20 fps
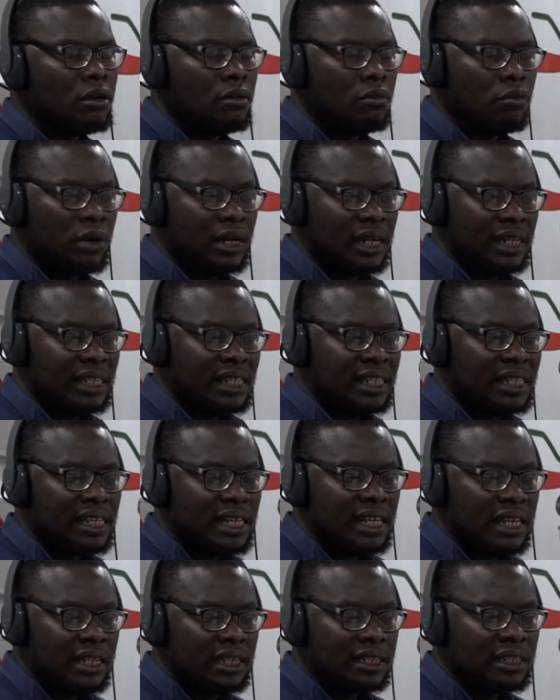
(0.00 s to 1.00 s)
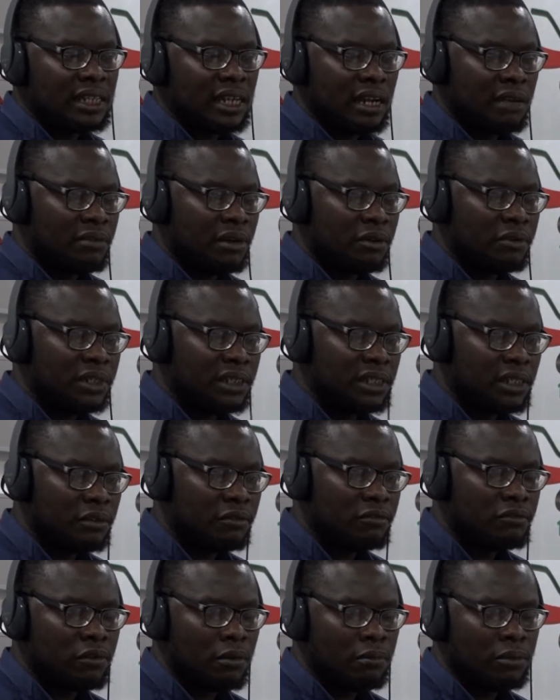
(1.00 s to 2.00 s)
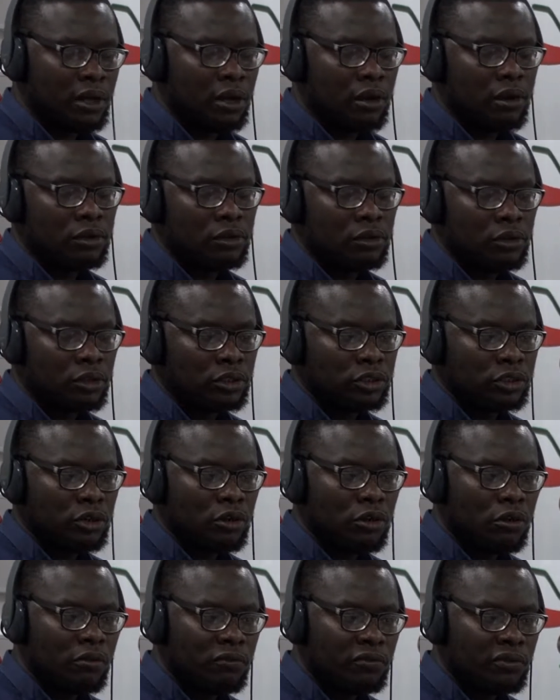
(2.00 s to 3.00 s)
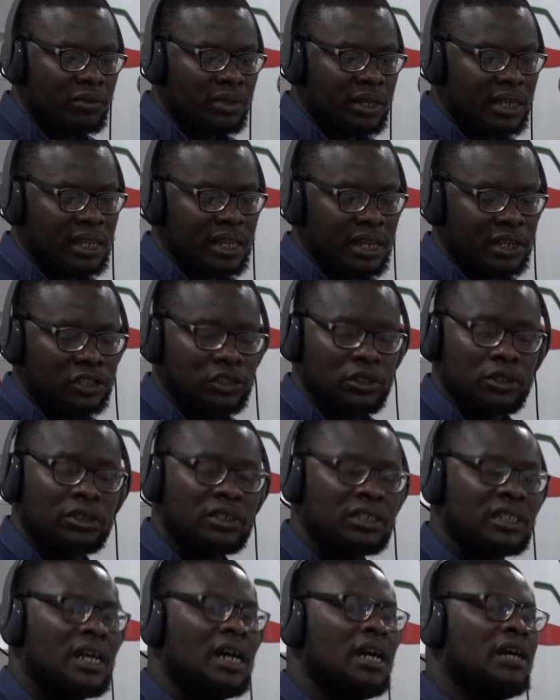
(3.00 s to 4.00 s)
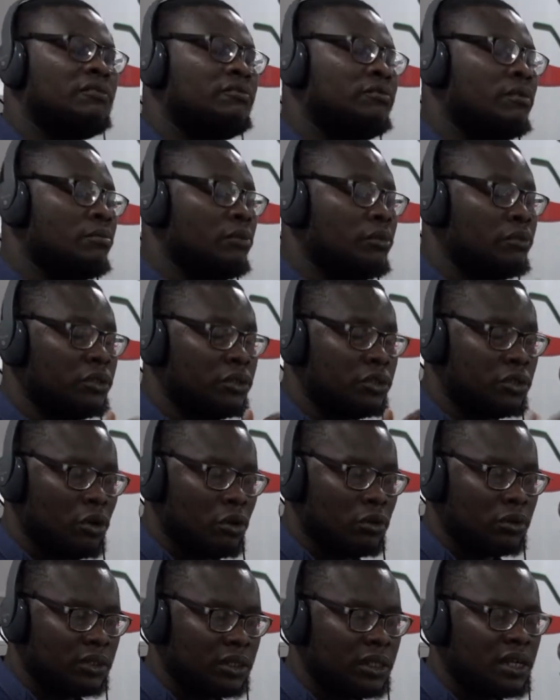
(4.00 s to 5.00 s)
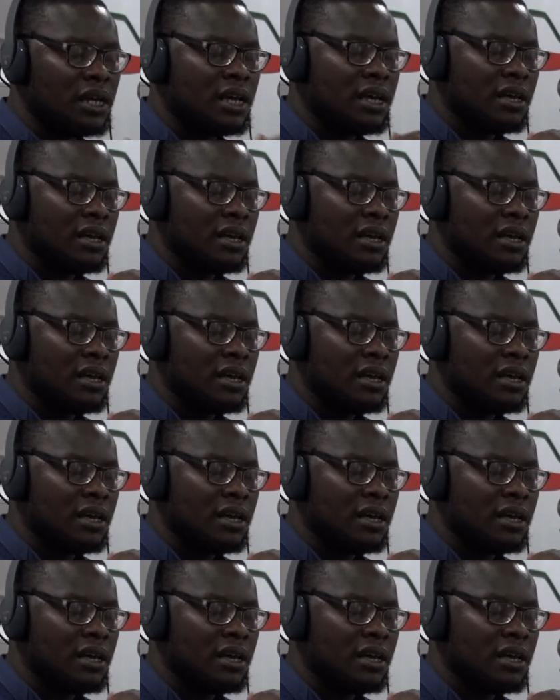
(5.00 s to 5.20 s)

What are the themes that have arisen from the conduct of the elections and from the results